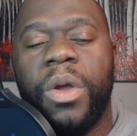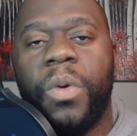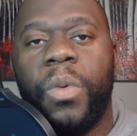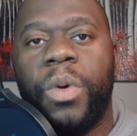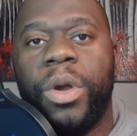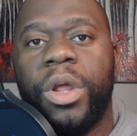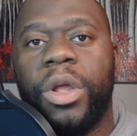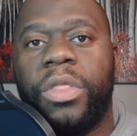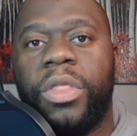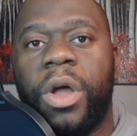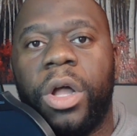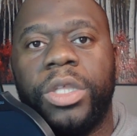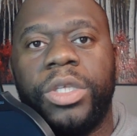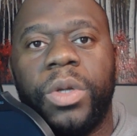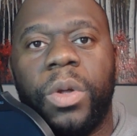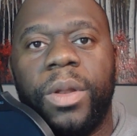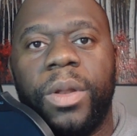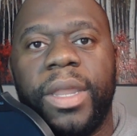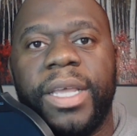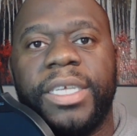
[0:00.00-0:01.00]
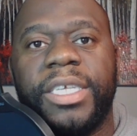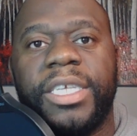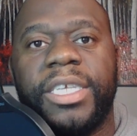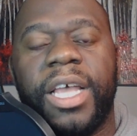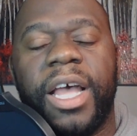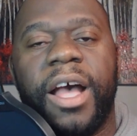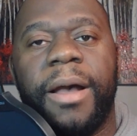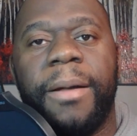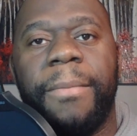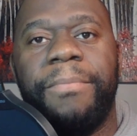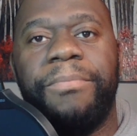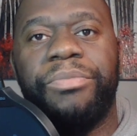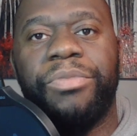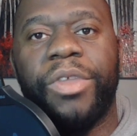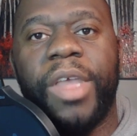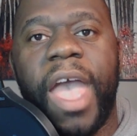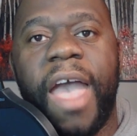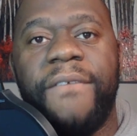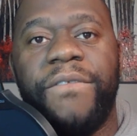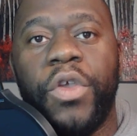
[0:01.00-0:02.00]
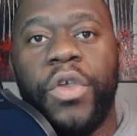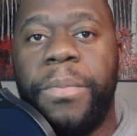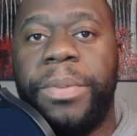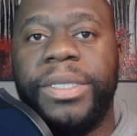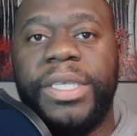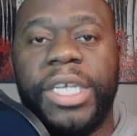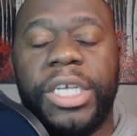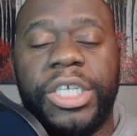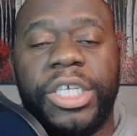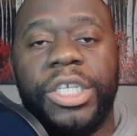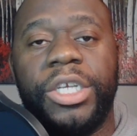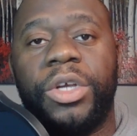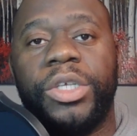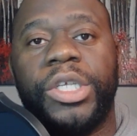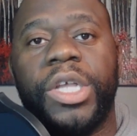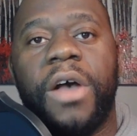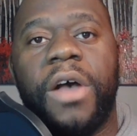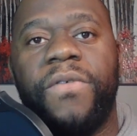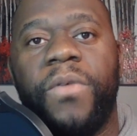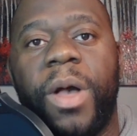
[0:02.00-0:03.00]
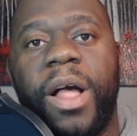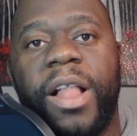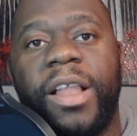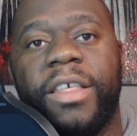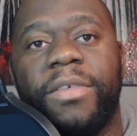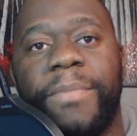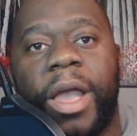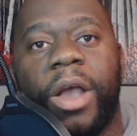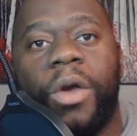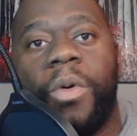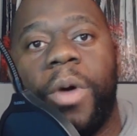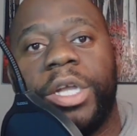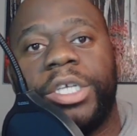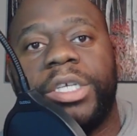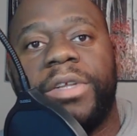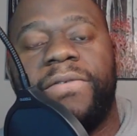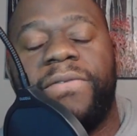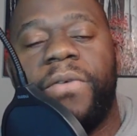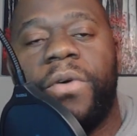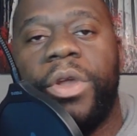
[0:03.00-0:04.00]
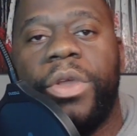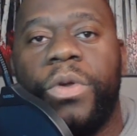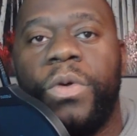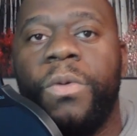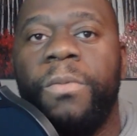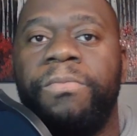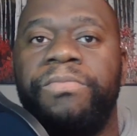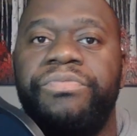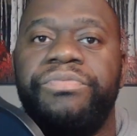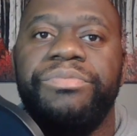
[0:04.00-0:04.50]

What are your thoughts on this? Um, have you positioned yourself well? Is my question for you.